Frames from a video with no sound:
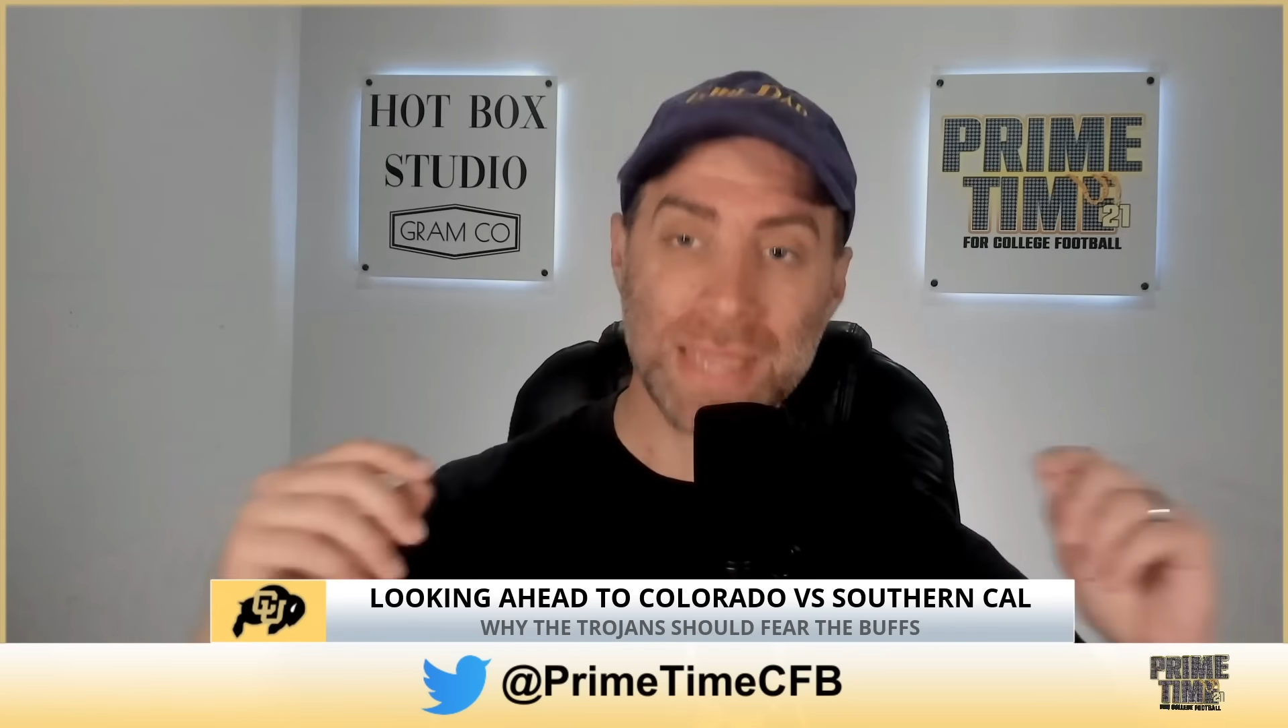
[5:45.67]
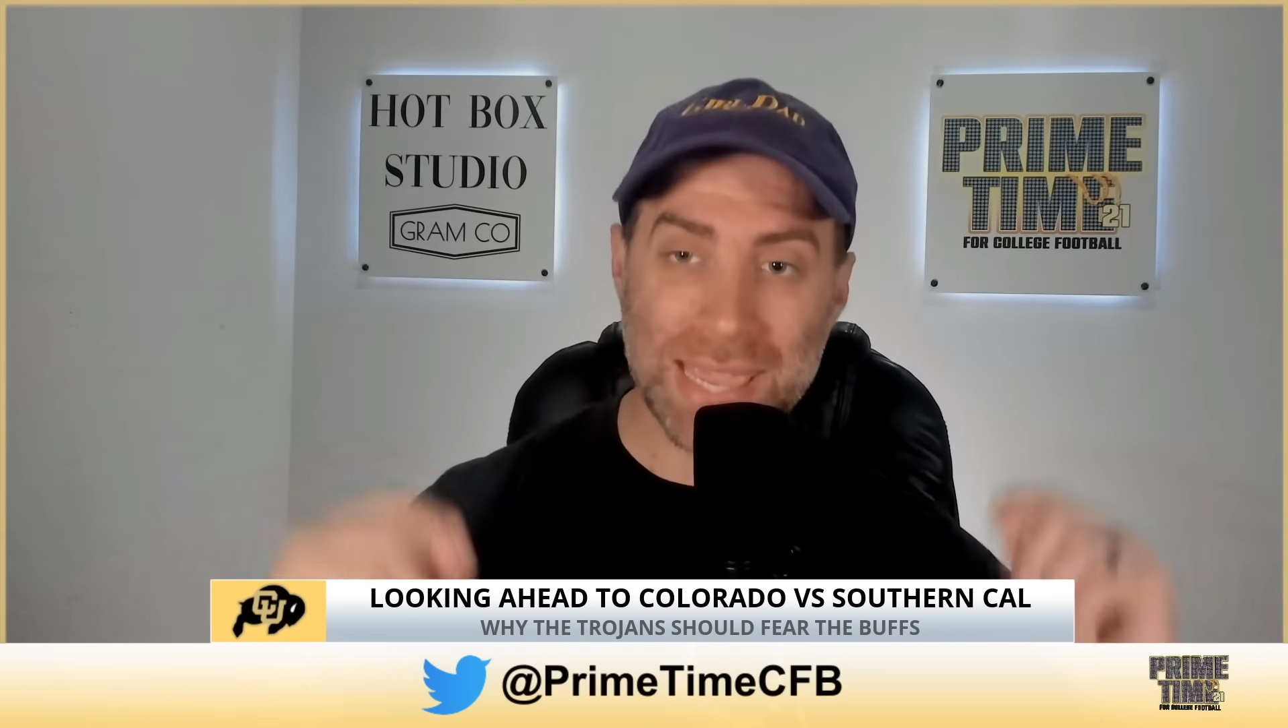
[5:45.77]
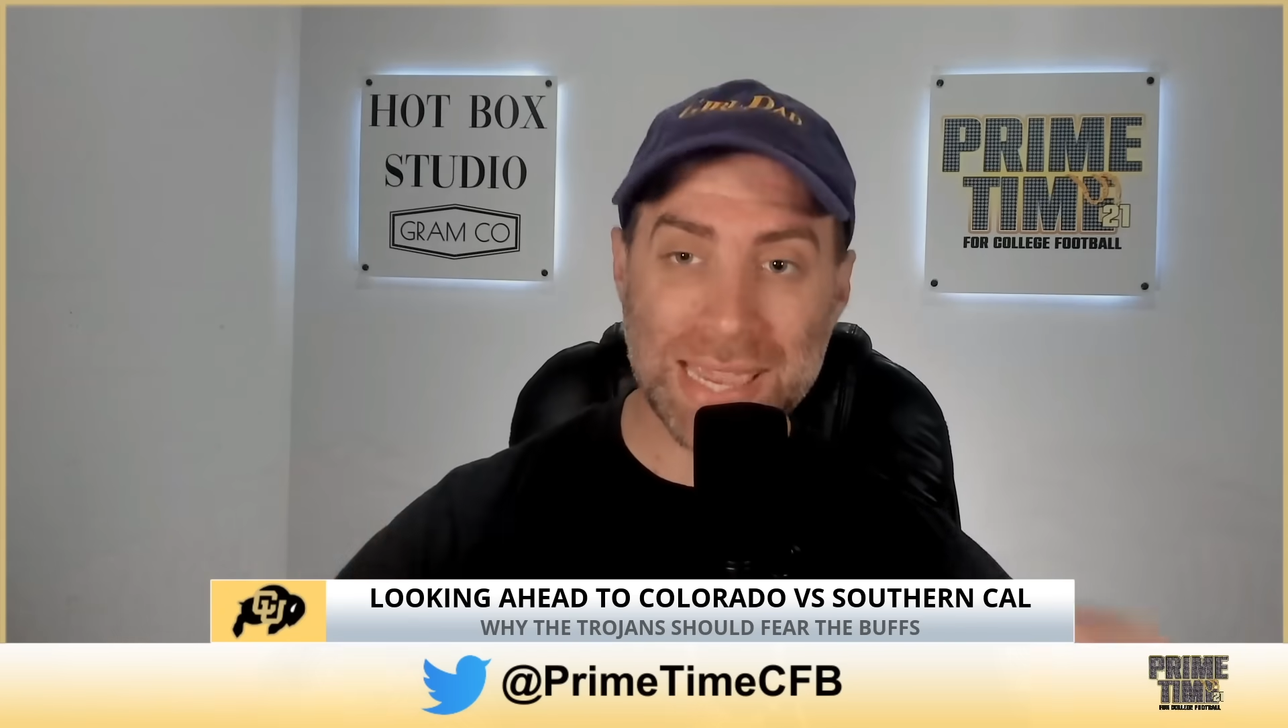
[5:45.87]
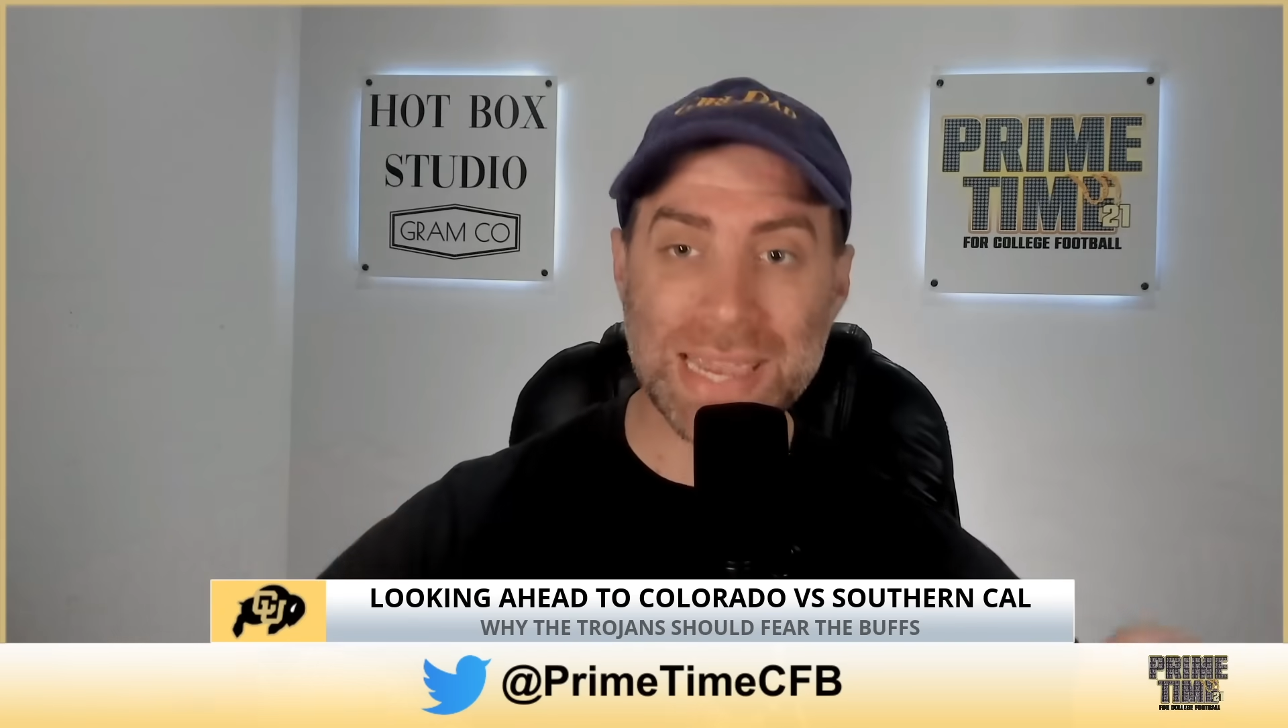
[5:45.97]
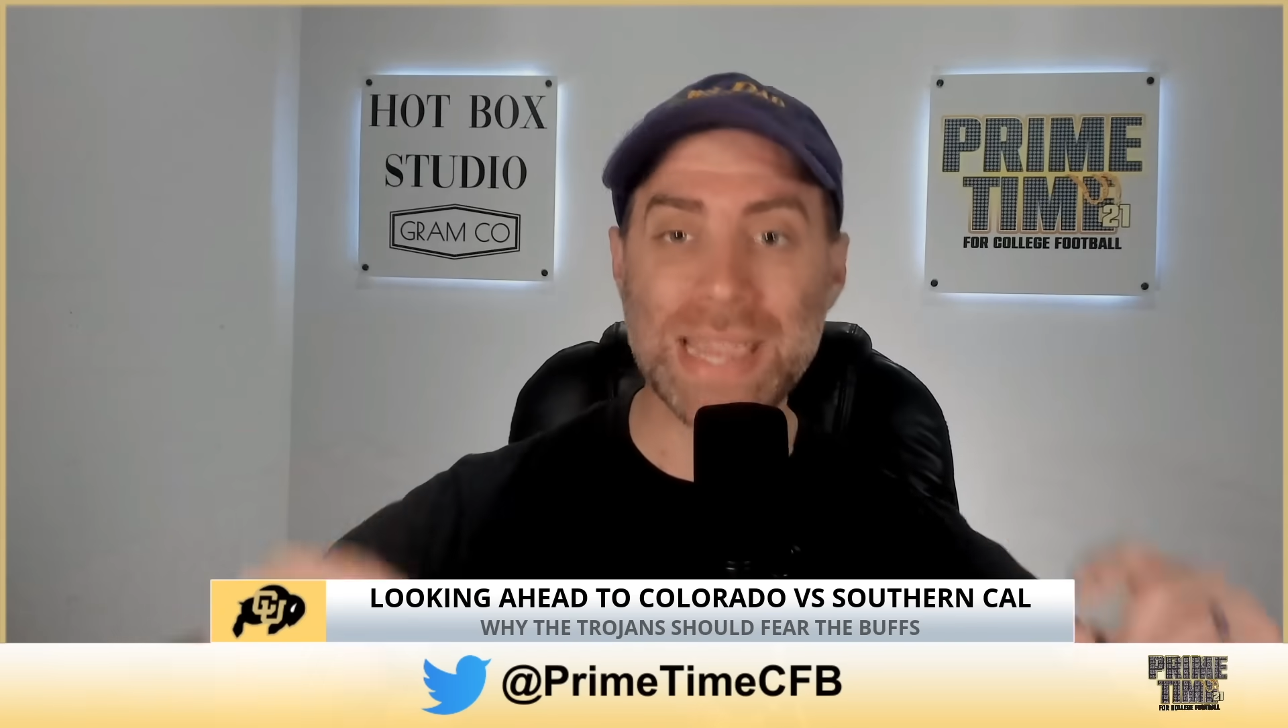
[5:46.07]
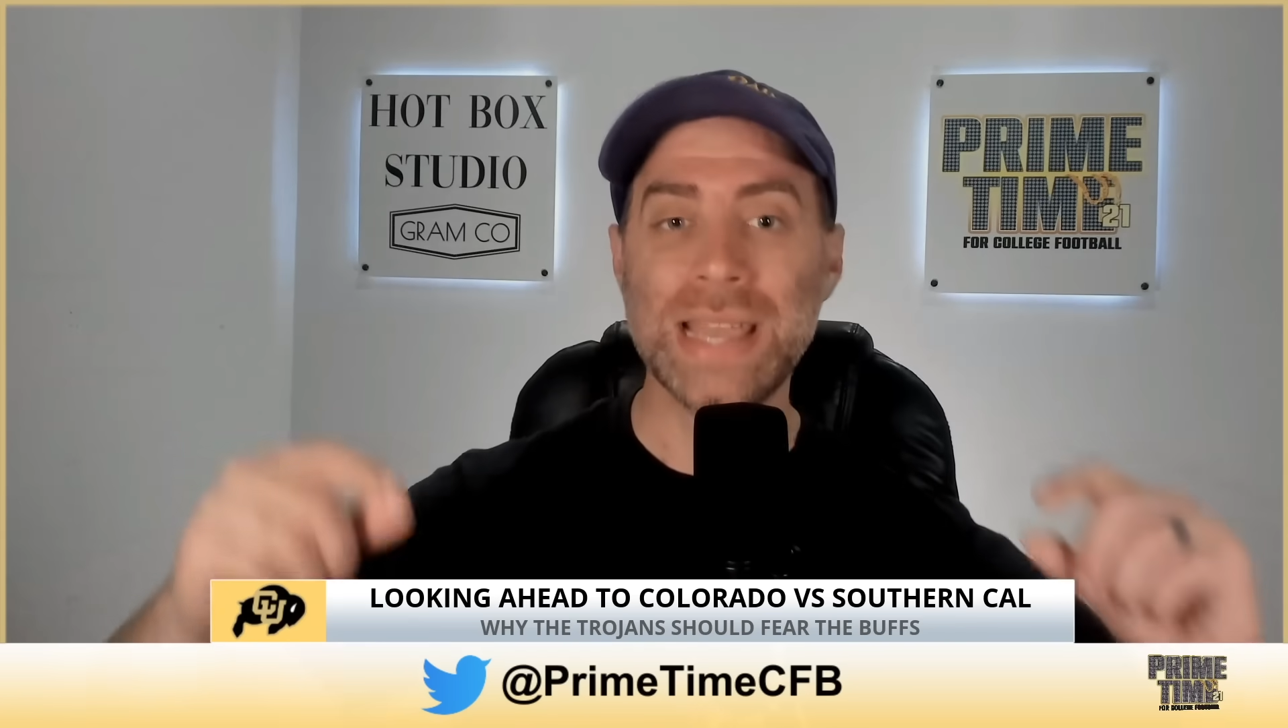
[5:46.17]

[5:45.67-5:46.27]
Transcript: key